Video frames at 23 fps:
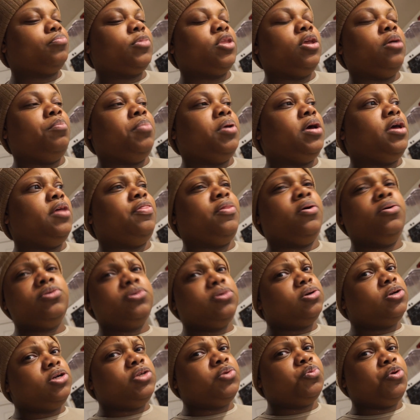But those
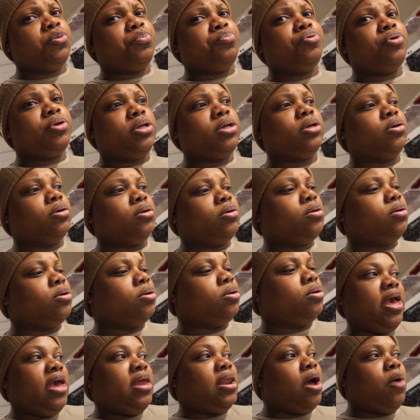cookies were pretty
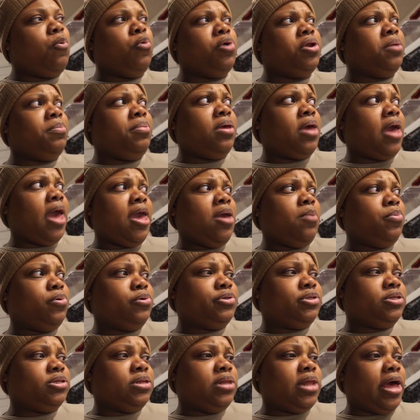good, and I want to be able
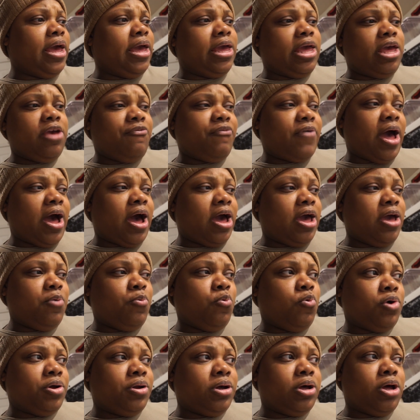to, like, if I
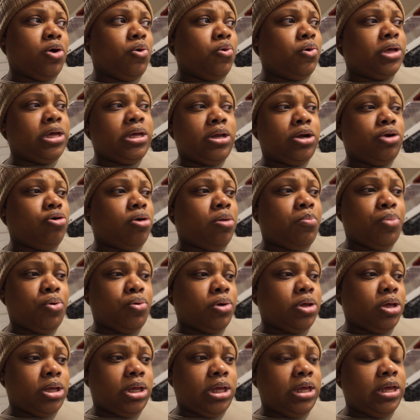want to go get a crumble
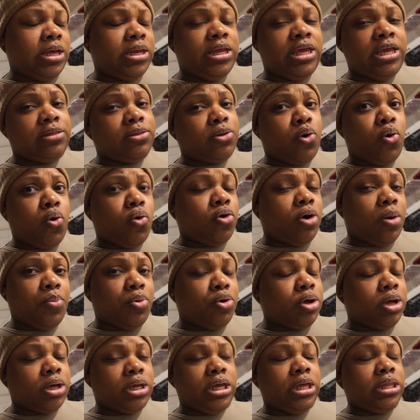cookie and eat the whole crumble
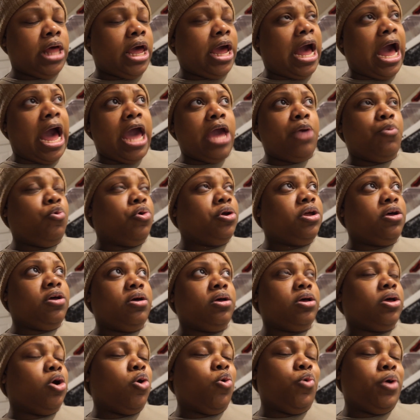cookie, like, I want to
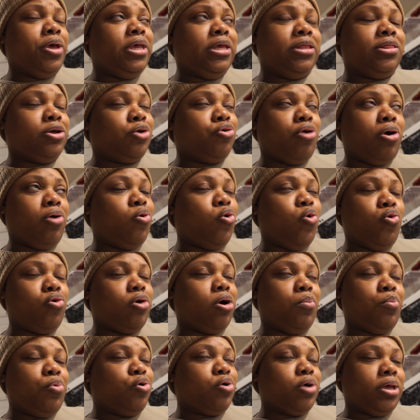go eat the whole
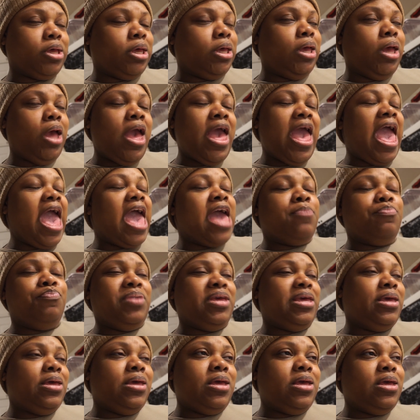crumble cookie and
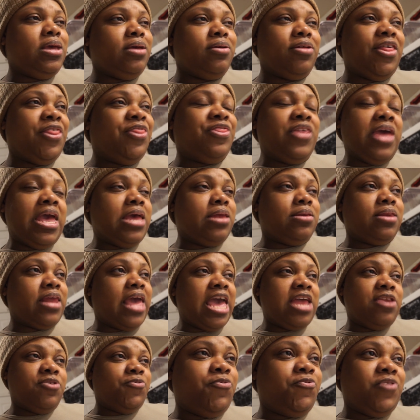be thin
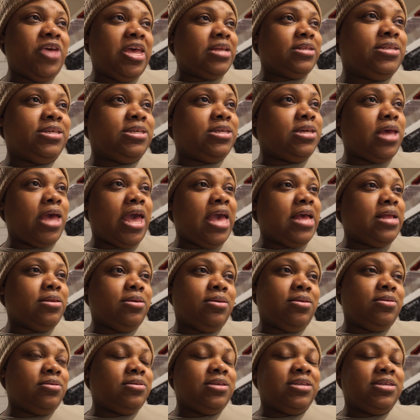and fit and